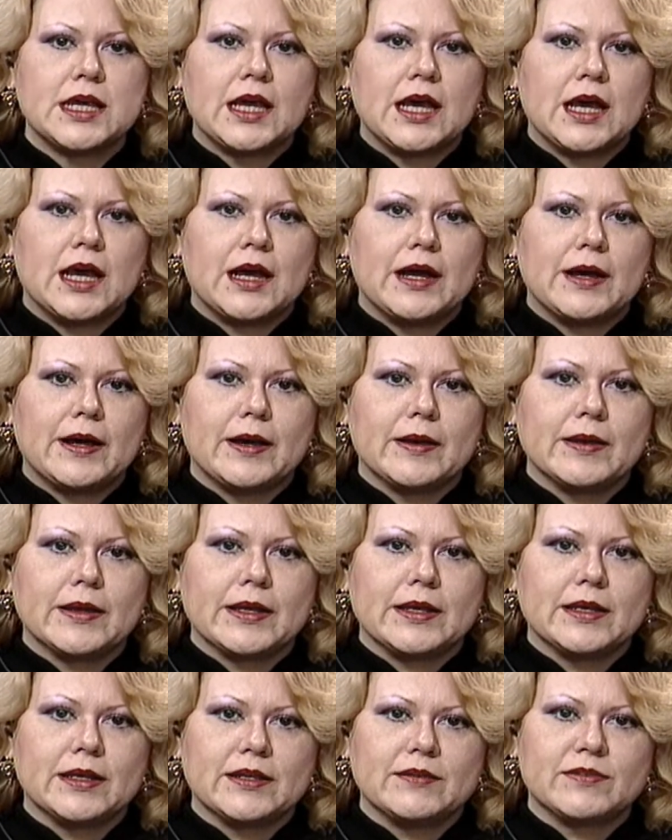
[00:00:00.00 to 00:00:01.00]
uh,
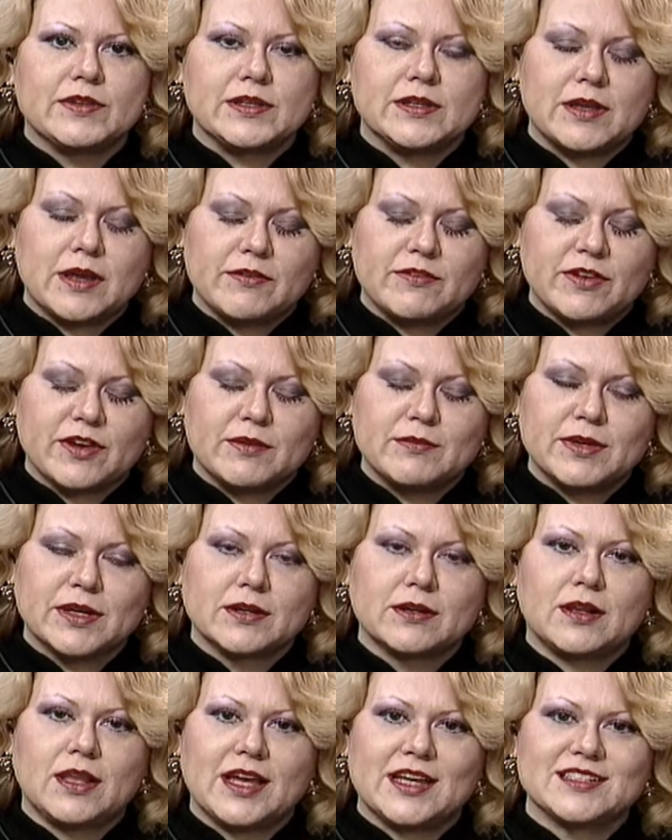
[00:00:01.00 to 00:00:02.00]
and live in a very middle
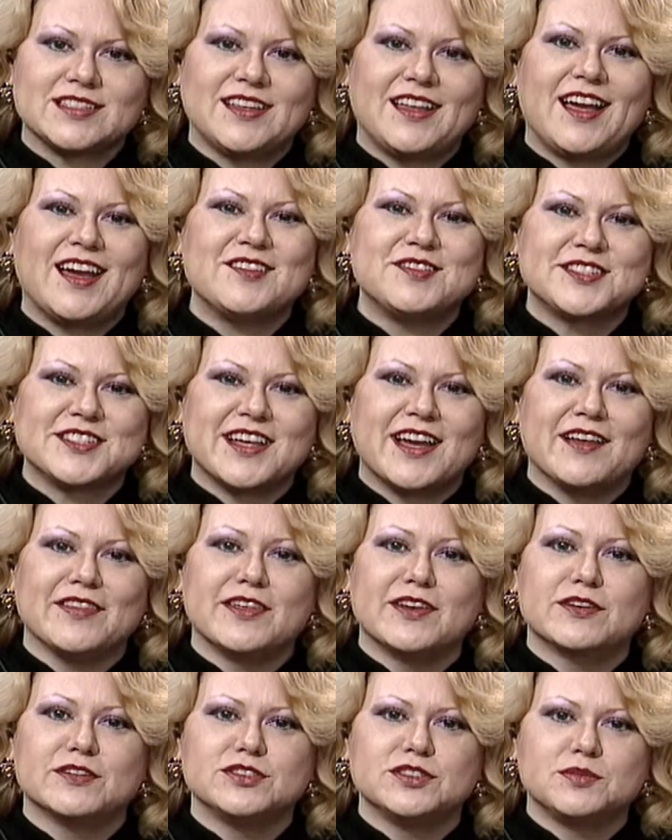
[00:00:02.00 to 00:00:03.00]
class lifestyle,
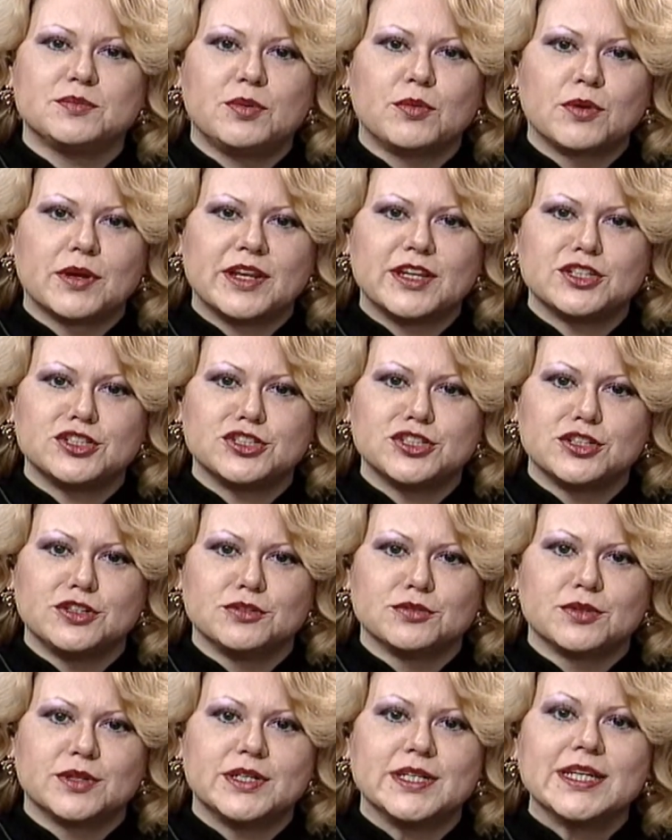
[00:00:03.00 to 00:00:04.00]
that are supporting
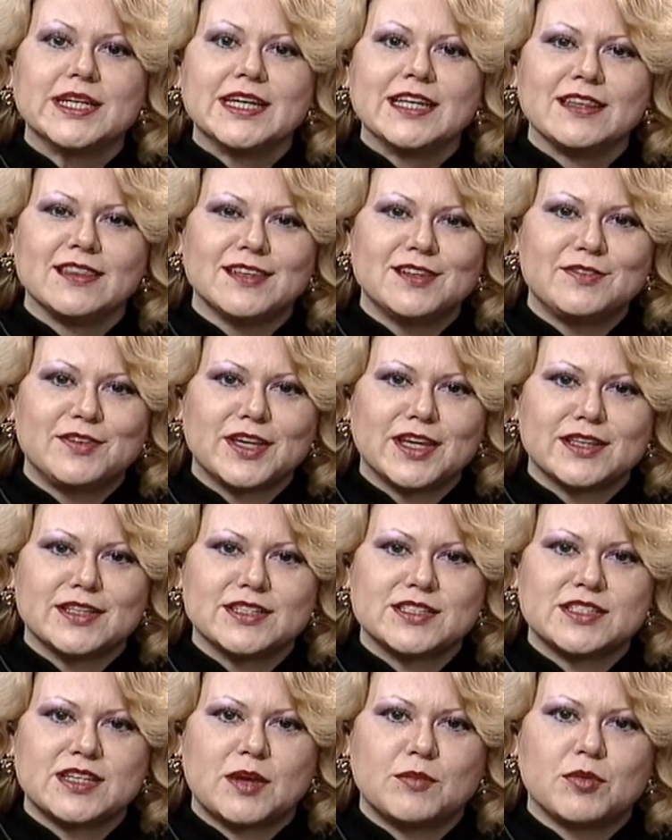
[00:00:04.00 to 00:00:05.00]
children, living in the
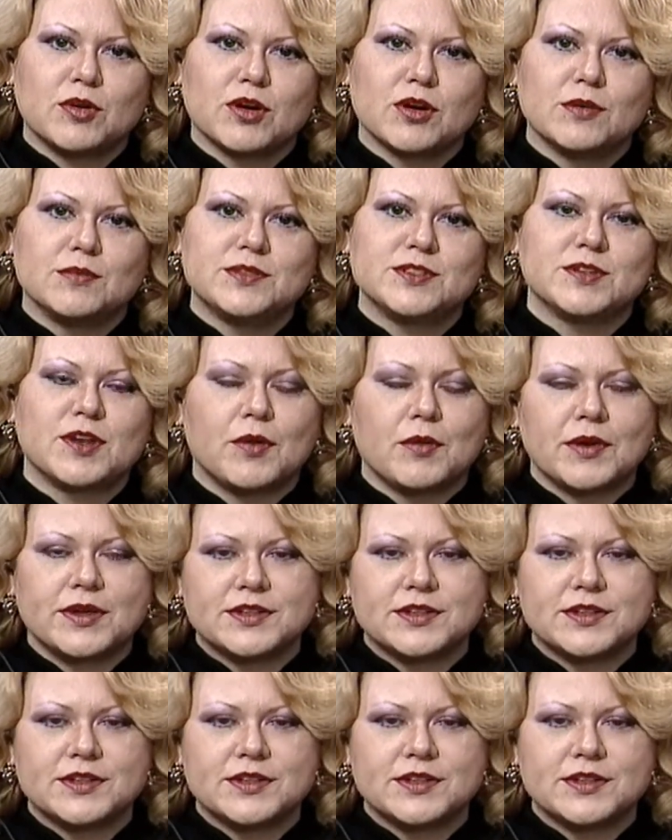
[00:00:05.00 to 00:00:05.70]
suburbs, going